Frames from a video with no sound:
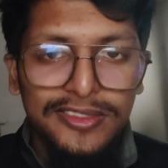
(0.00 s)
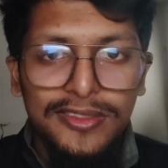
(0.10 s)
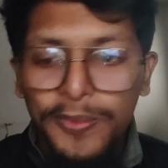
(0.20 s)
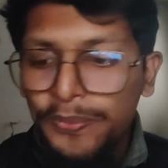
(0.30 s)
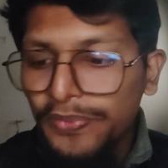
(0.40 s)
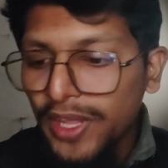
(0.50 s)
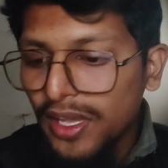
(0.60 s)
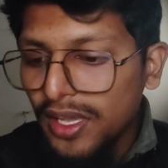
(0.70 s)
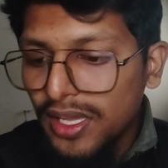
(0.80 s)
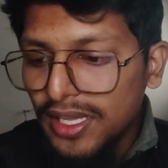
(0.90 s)
Then
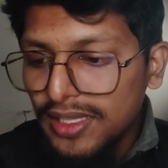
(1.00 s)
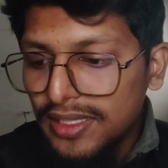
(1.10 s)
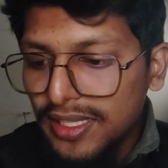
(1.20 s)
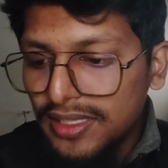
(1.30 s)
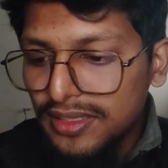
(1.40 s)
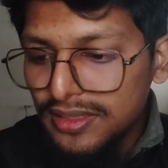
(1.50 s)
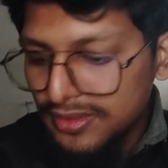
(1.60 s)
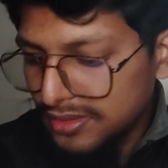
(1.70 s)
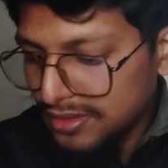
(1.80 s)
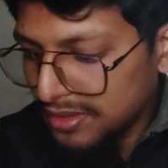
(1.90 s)

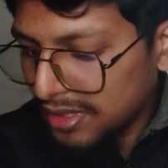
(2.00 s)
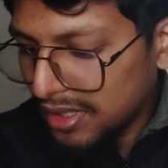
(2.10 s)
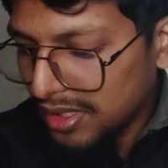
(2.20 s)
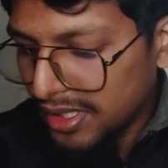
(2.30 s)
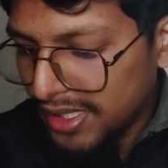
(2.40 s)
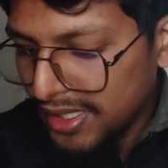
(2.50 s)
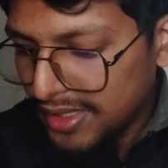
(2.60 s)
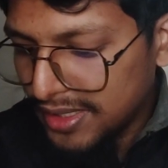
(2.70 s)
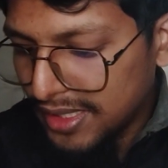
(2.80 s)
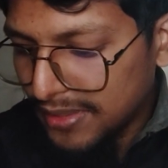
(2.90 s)
it comes to
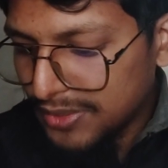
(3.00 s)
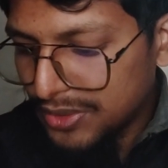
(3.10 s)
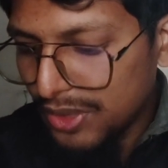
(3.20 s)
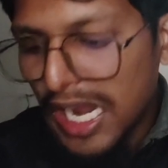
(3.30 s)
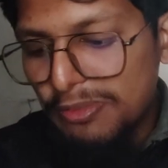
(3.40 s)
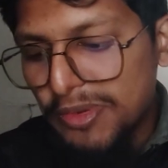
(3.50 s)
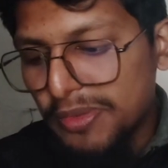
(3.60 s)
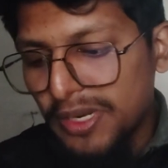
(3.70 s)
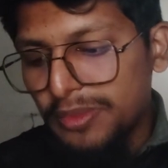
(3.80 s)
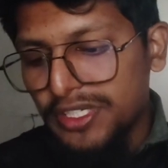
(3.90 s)
hyperparameter. Hyperparameter
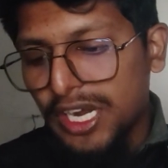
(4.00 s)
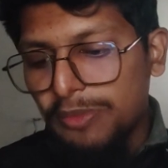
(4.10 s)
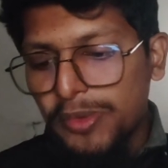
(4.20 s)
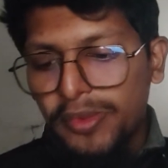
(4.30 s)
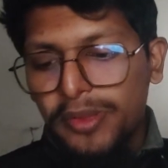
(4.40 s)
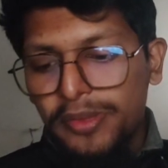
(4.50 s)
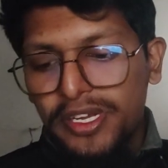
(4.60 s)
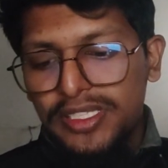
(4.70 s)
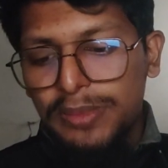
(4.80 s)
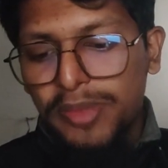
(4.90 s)
is a parameter of